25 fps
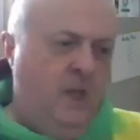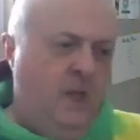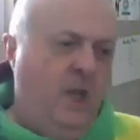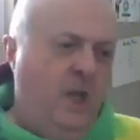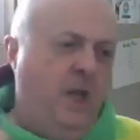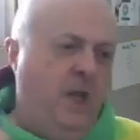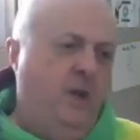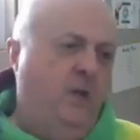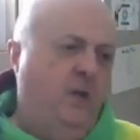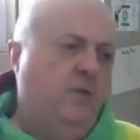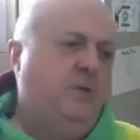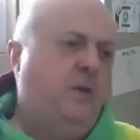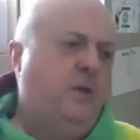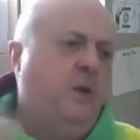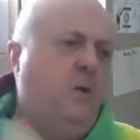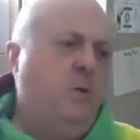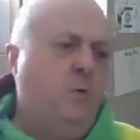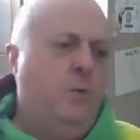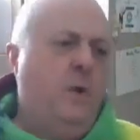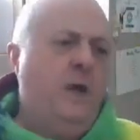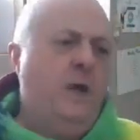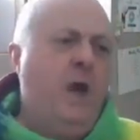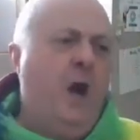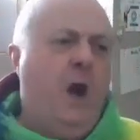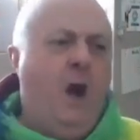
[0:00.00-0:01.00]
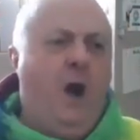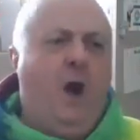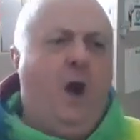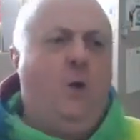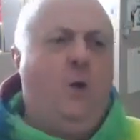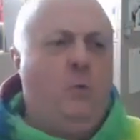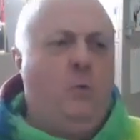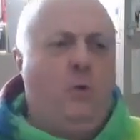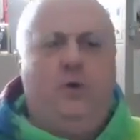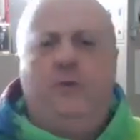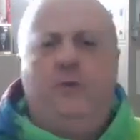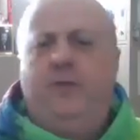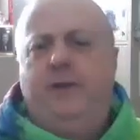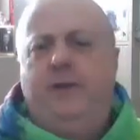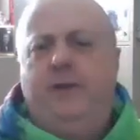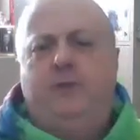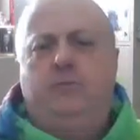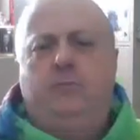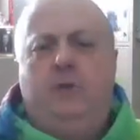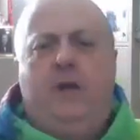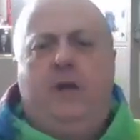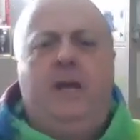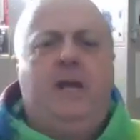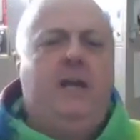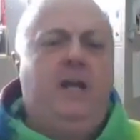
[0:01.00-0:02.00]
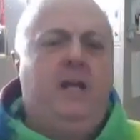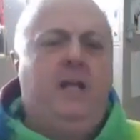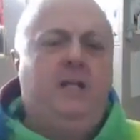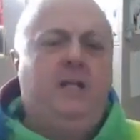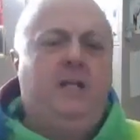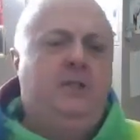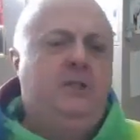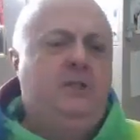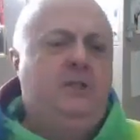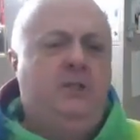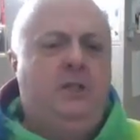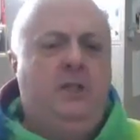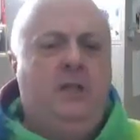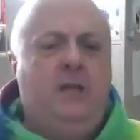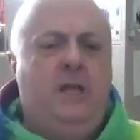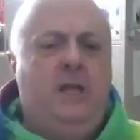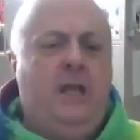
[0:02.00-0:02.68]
here's who we are, we're the greatest,